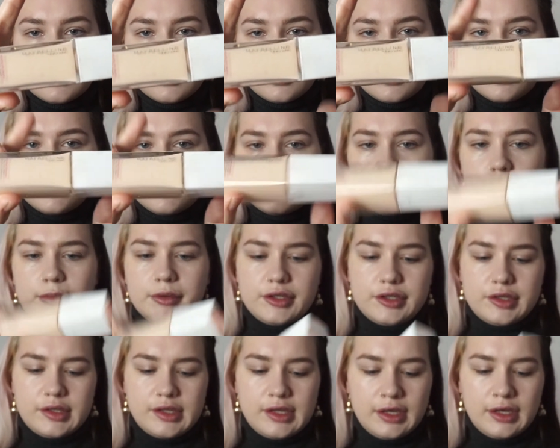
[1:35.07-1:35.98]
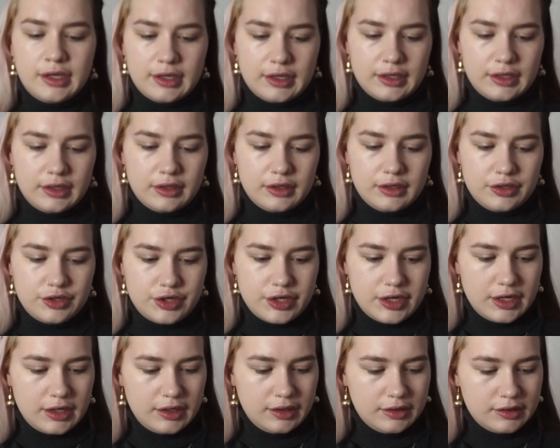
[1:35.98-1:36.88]
SuperStay in the
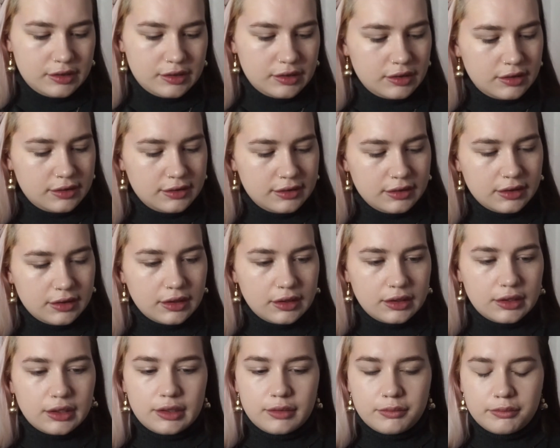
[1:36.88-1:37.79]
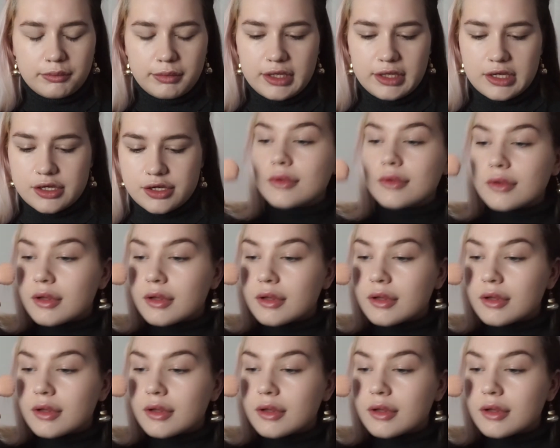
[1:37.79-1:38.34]
shade light beige.